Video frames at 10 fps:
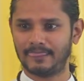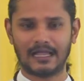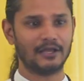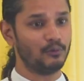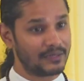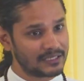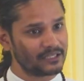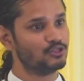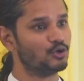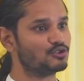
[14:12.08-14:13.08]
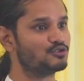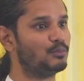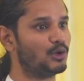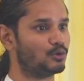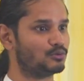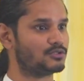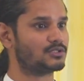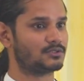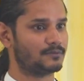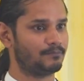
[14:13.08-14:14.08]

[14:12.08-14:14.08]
I don't need those blows.